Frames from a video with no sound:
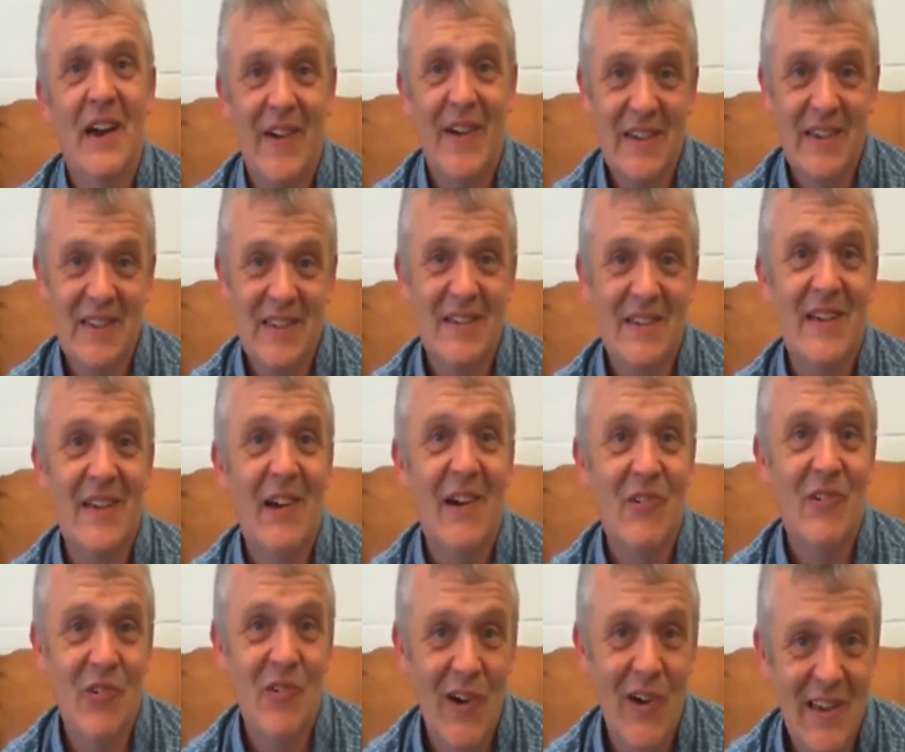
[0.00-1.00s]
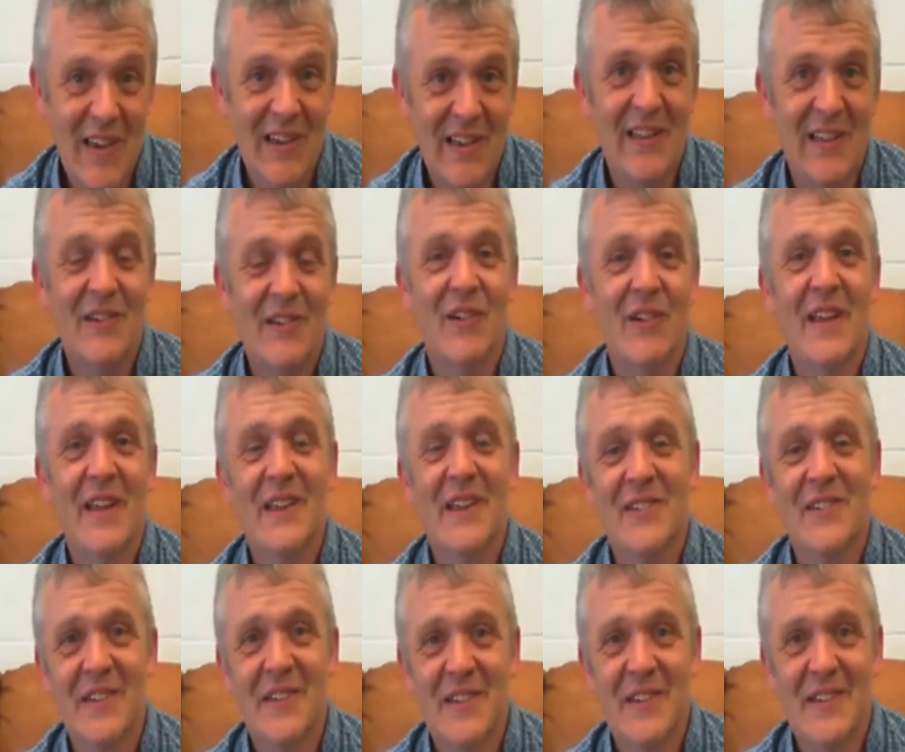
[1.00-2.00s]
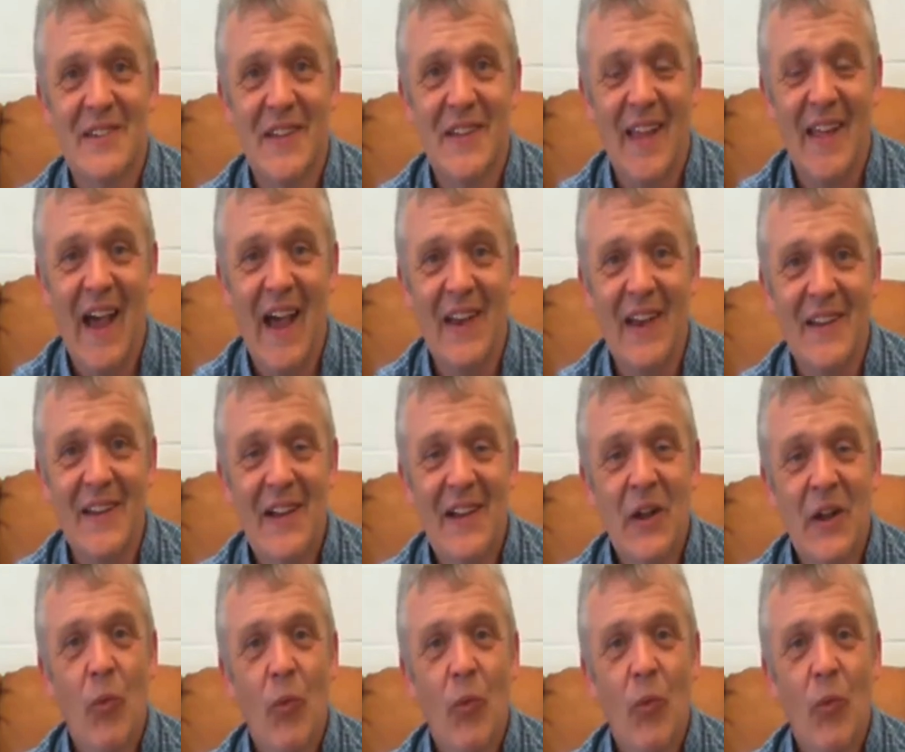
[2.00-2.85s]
are actually directly related to that.